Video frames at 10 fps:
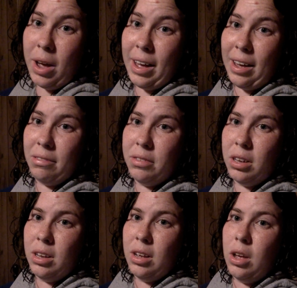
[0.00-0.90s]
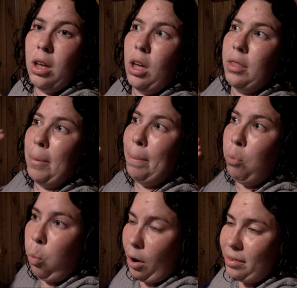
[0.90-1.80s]
you have, the
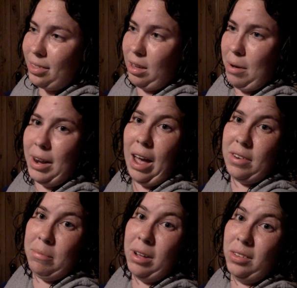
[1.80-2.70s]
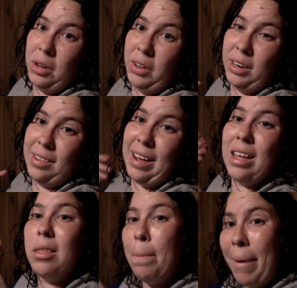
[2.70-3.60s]
worst thing about having a mental illness
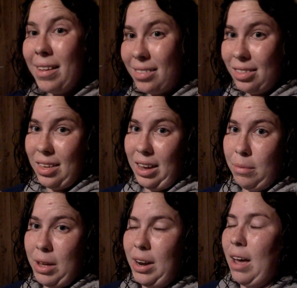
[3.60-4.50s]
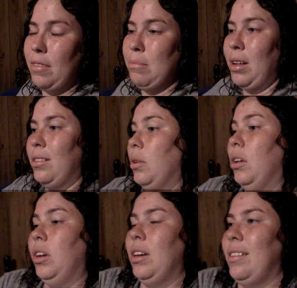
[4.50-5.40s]
and the best thing about having a mental
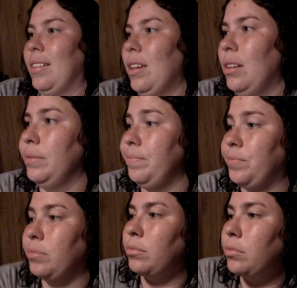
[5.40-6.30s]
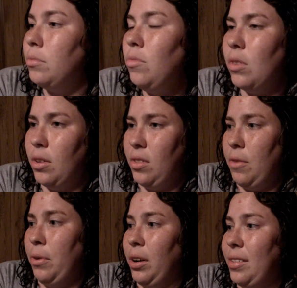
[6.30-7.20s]
illness.
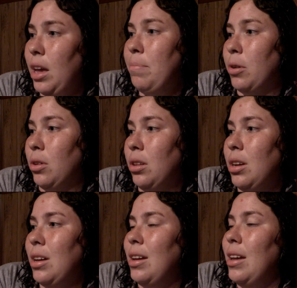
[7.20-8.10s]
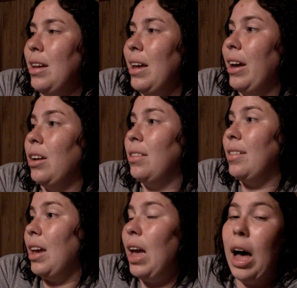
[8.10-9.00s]
So, for example, I could
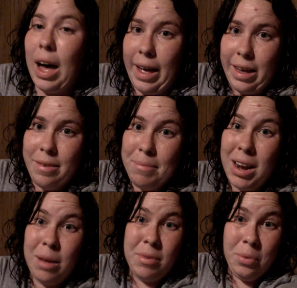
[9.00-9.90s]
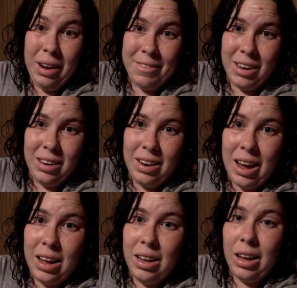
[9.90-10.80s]
say, Hi, my name is Raven.
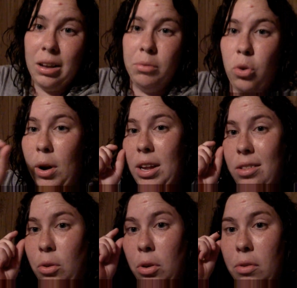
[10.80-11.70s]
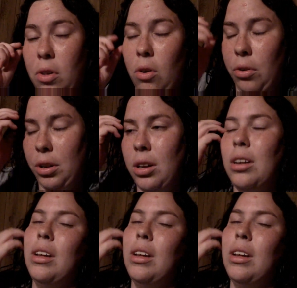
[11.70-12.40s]
I am 22 years old.